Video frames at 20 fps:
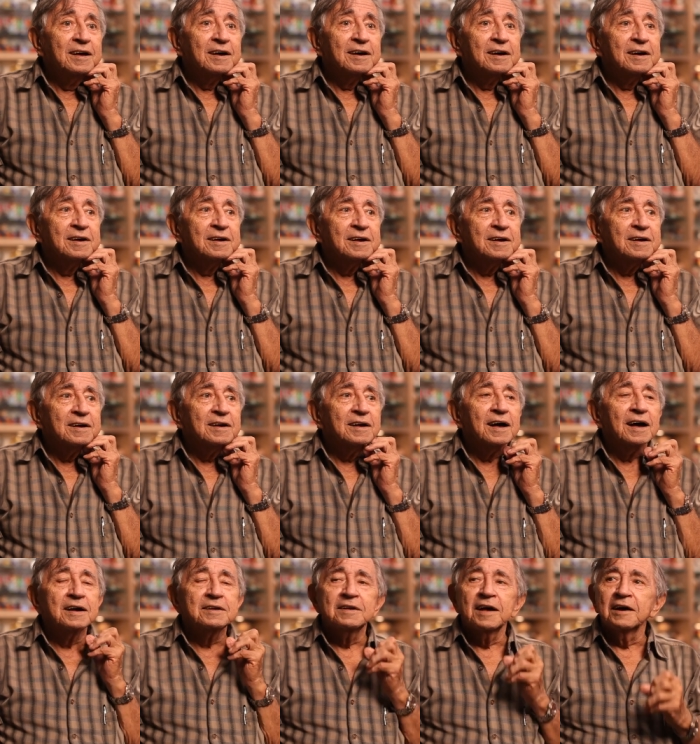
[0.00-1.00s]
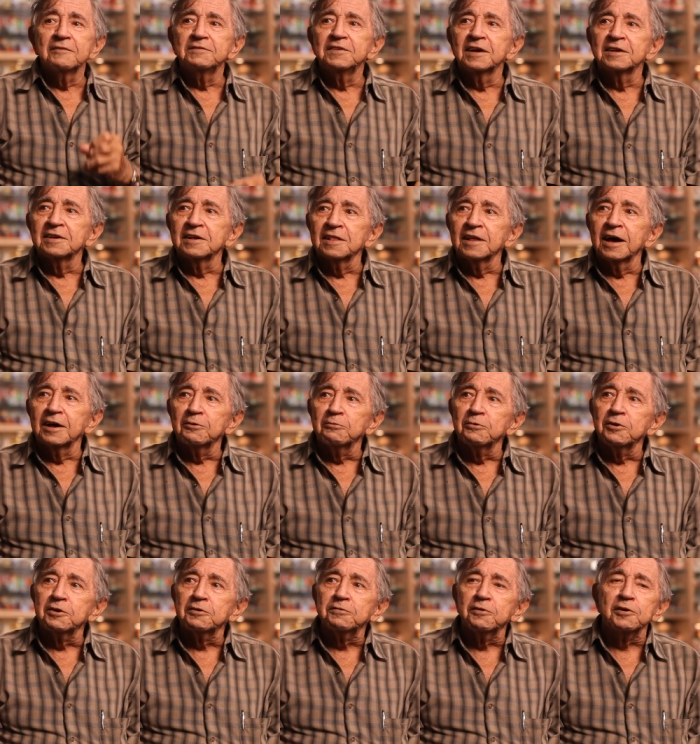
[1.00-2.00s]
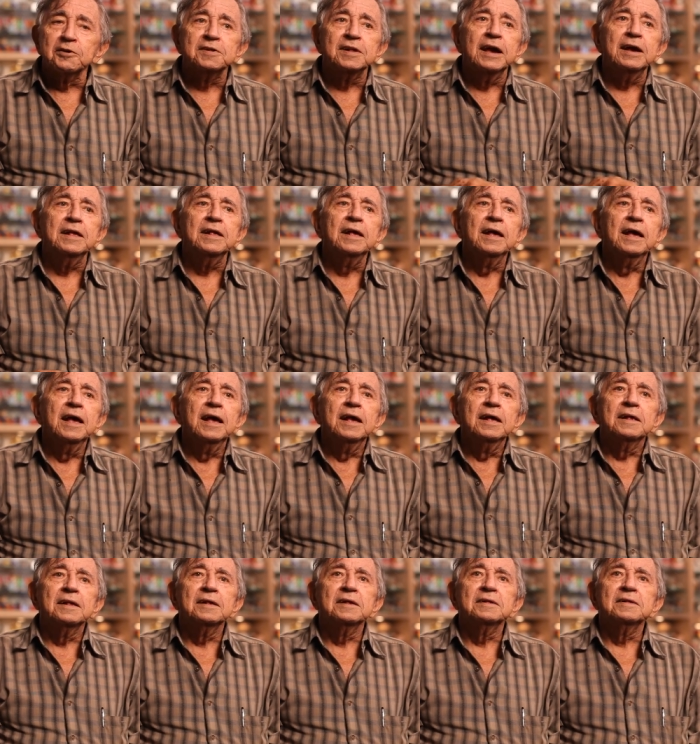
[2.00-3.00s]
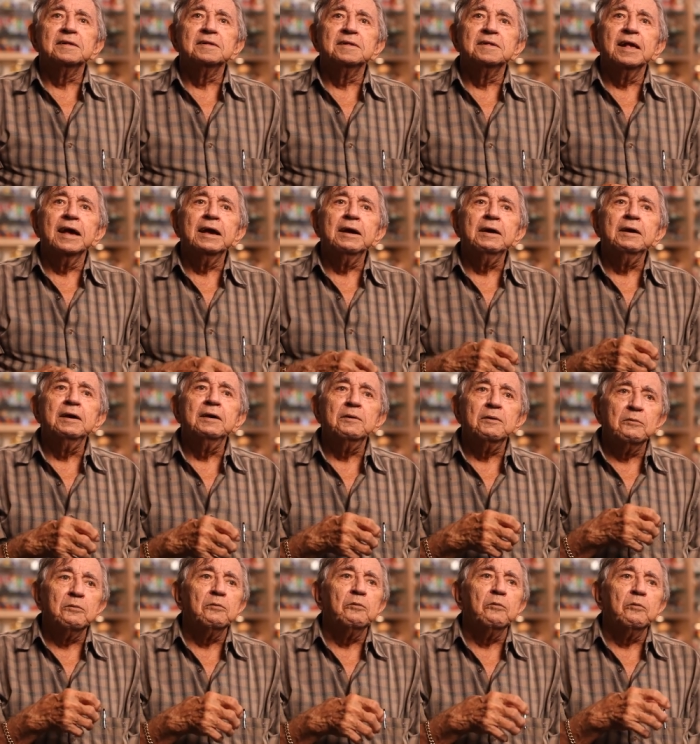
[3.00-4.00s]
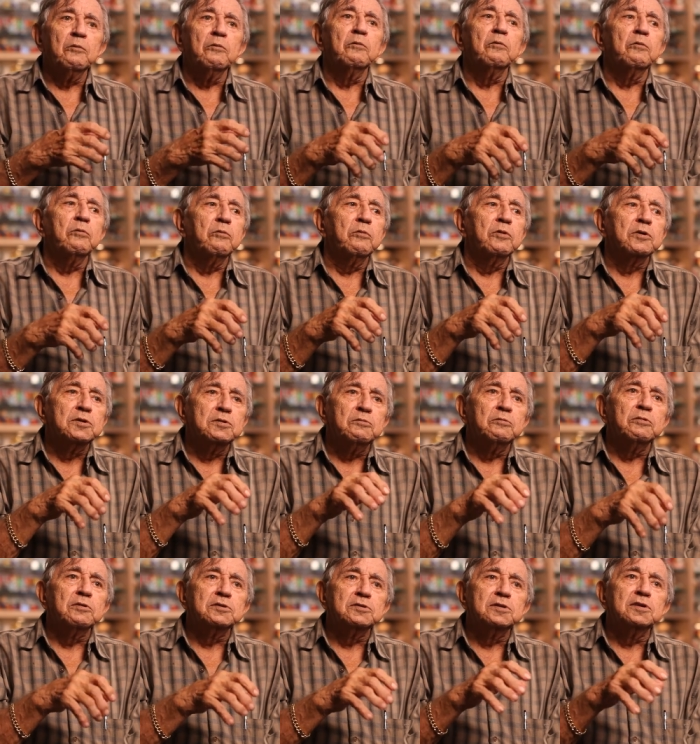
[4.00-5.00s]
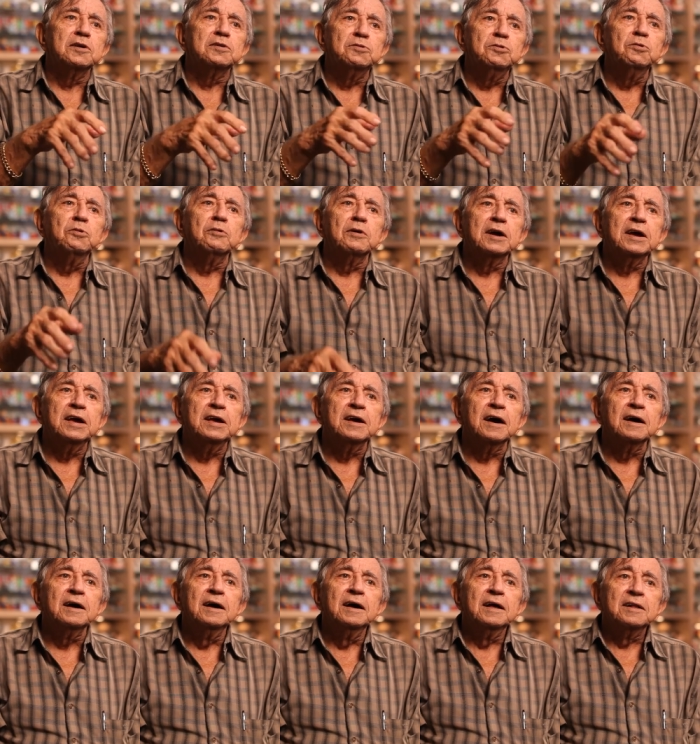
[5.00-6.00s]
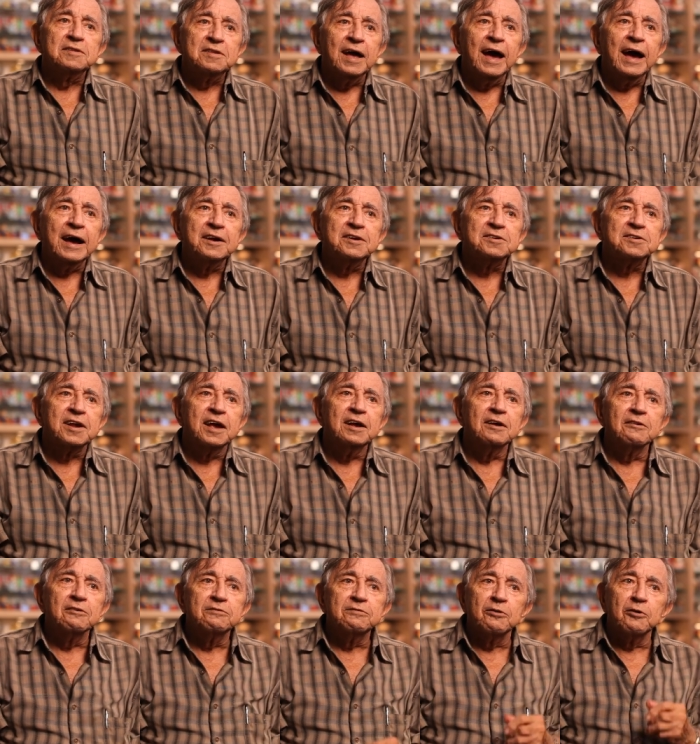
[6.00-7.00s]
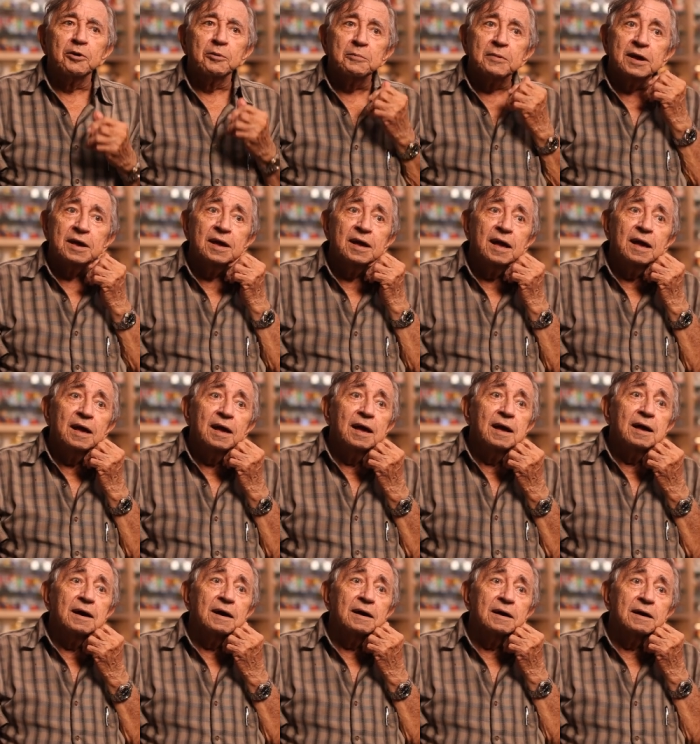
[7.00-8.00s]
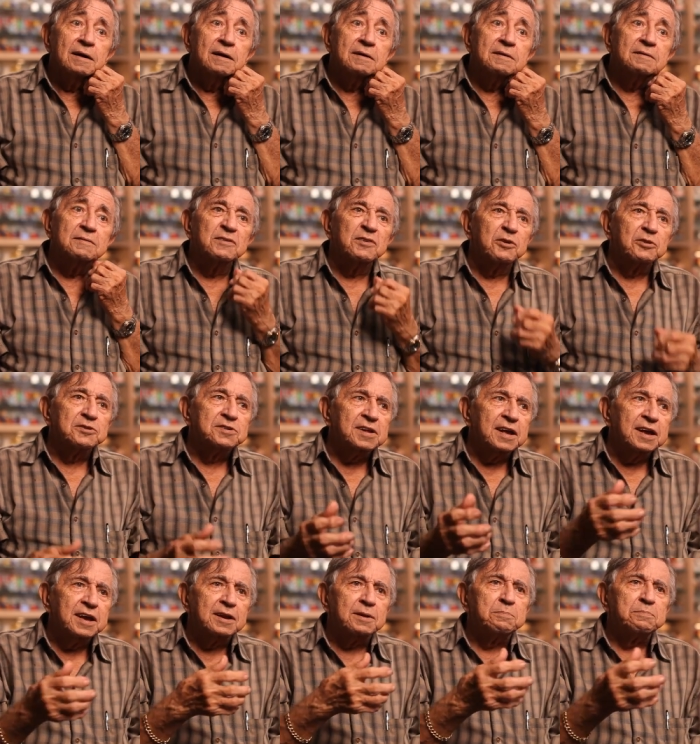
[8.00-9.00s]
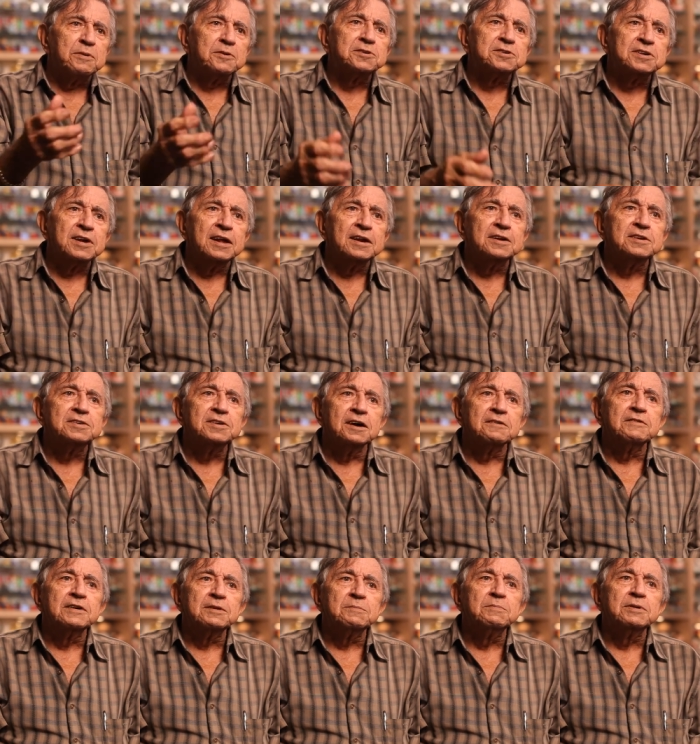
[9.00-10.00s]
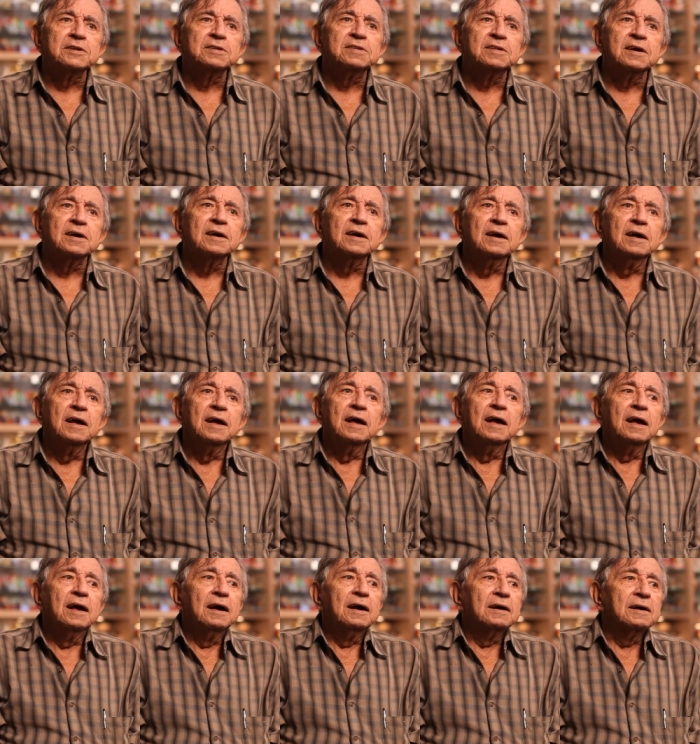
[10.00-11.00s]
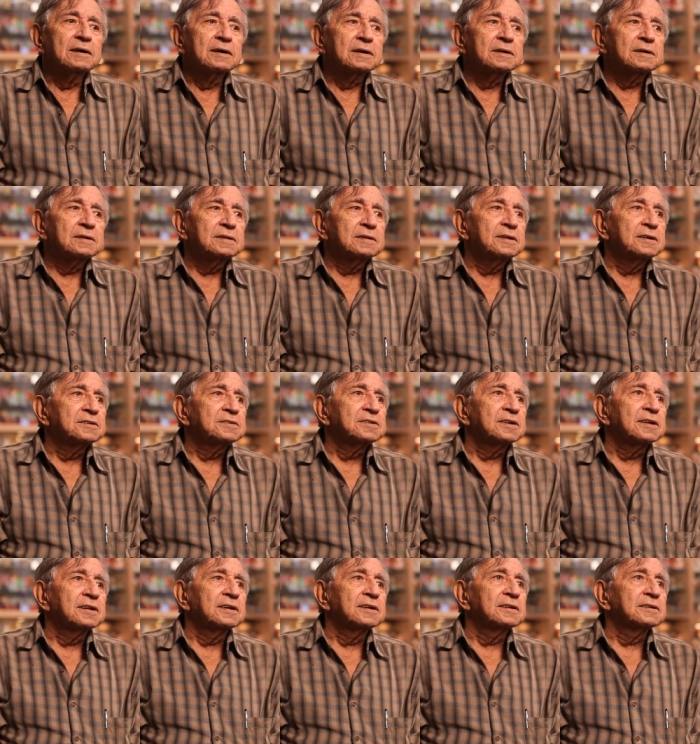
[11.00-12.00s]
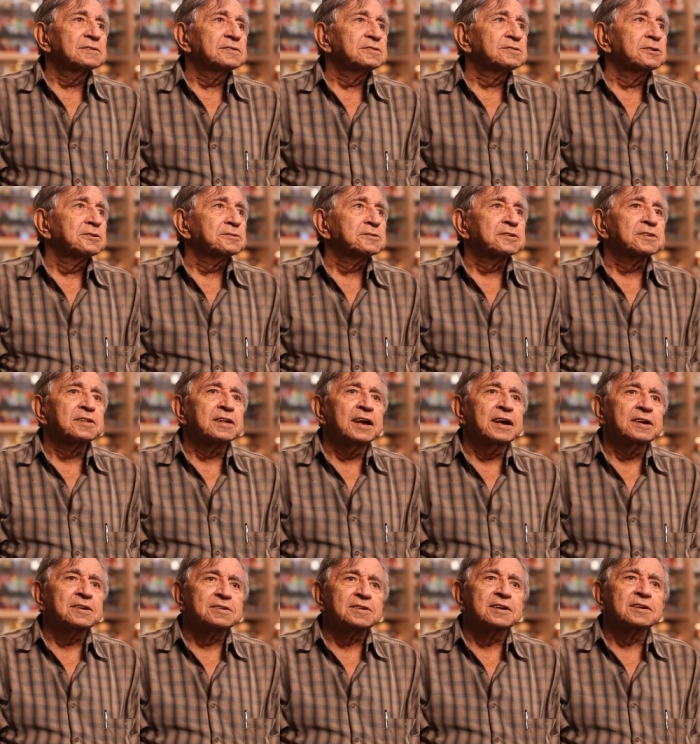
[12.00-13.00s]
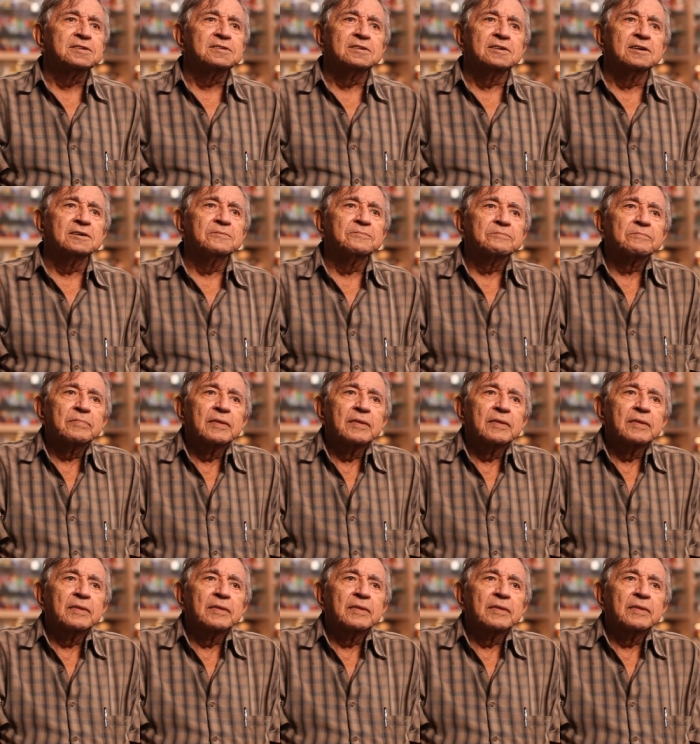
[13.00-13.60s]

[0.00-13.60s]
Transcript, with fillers: Uh, I, have done a lot of work for. They they would would do a uh, tag sale for me uh, of course, they get a percentage of it, but uh, uh, there's uh, certain things that uh,